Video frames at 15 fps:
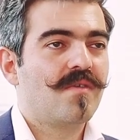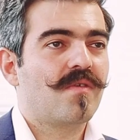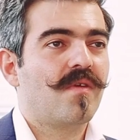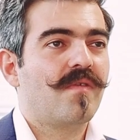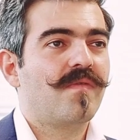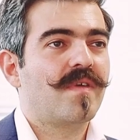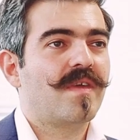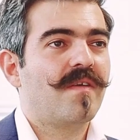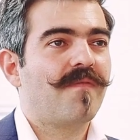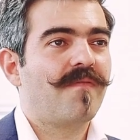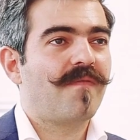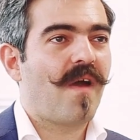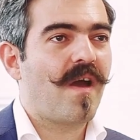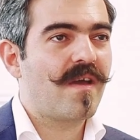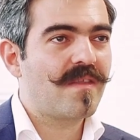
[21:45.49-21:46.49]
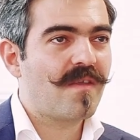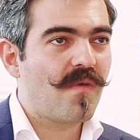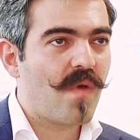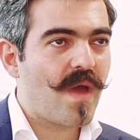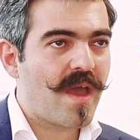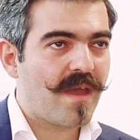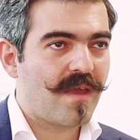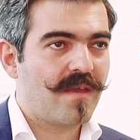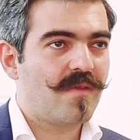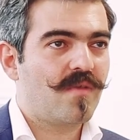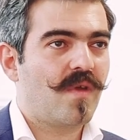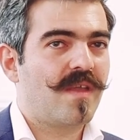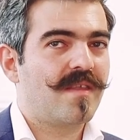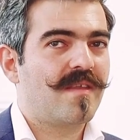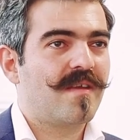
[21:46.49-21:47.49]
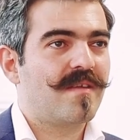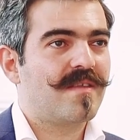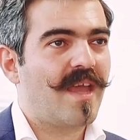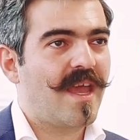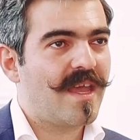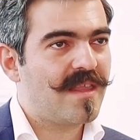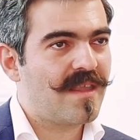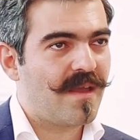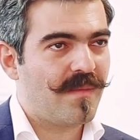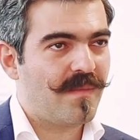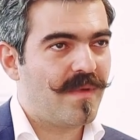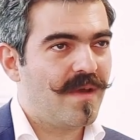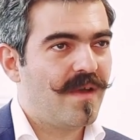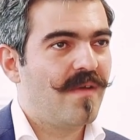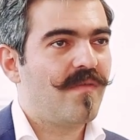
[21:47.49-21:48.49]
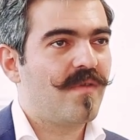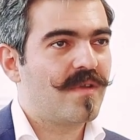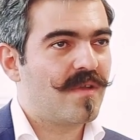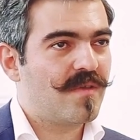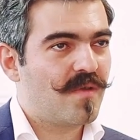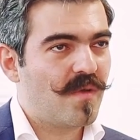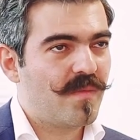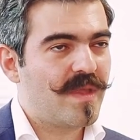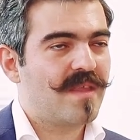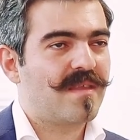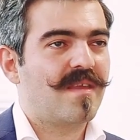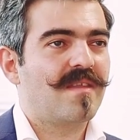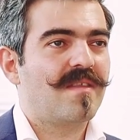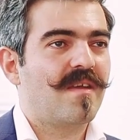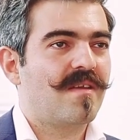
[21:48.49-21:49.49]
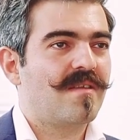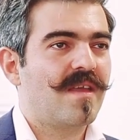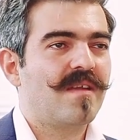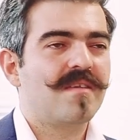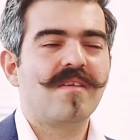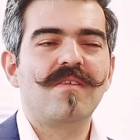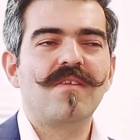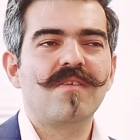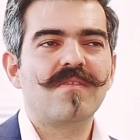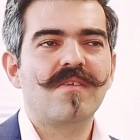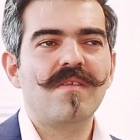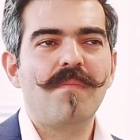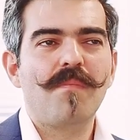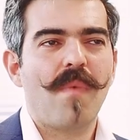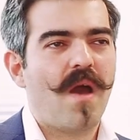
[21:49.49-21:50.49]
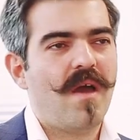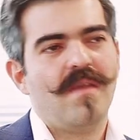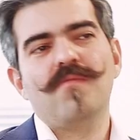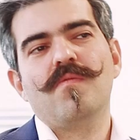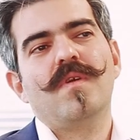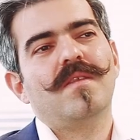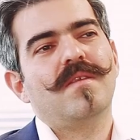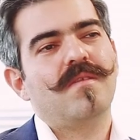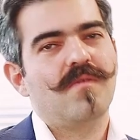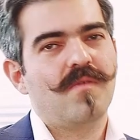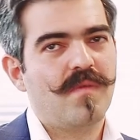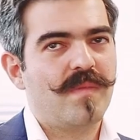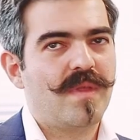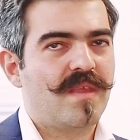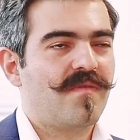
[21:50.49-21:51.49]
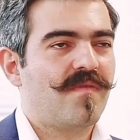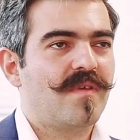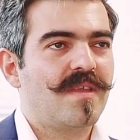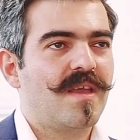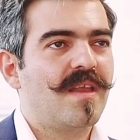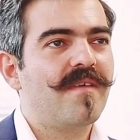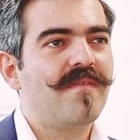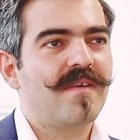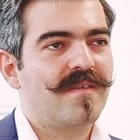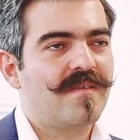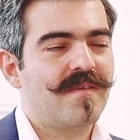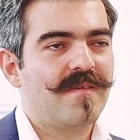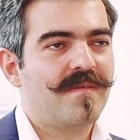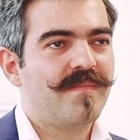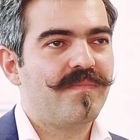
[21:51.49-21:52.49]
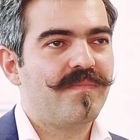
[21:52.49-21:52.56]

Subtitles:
So if you can find a way to entertain them for the 2 minutes that they are there, they're not going to mind waiting 2 minutes for the elevator.